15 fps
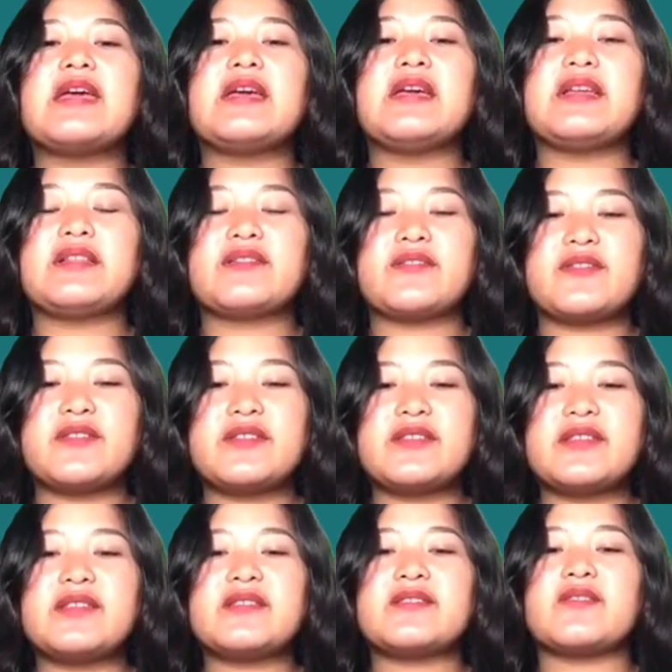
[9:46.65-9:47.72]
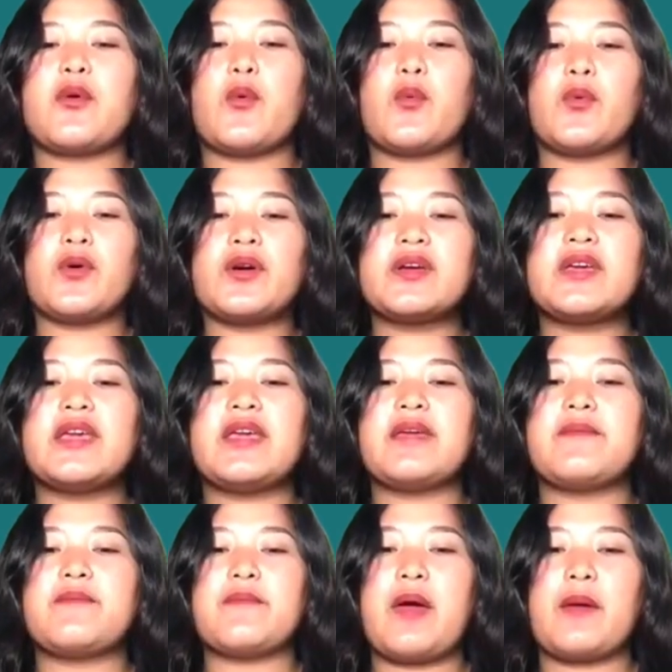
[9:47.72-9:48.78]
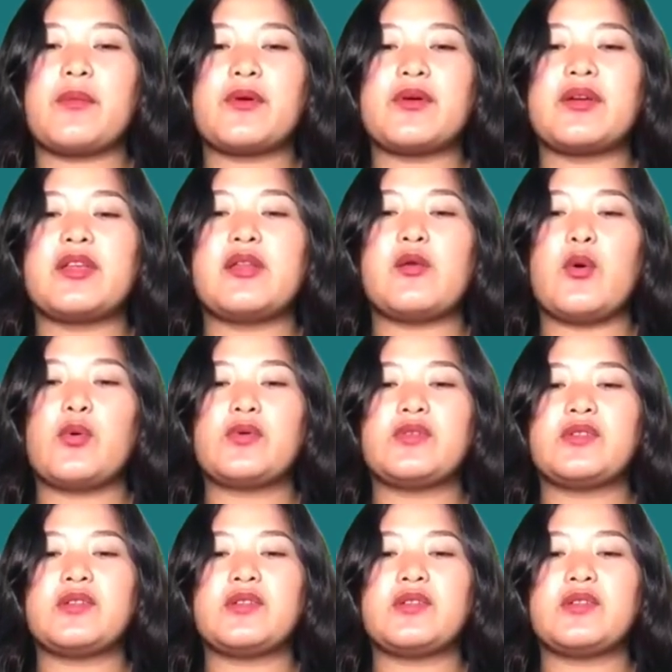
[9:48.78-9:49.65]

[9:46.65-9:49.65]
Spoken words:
increases working memory load.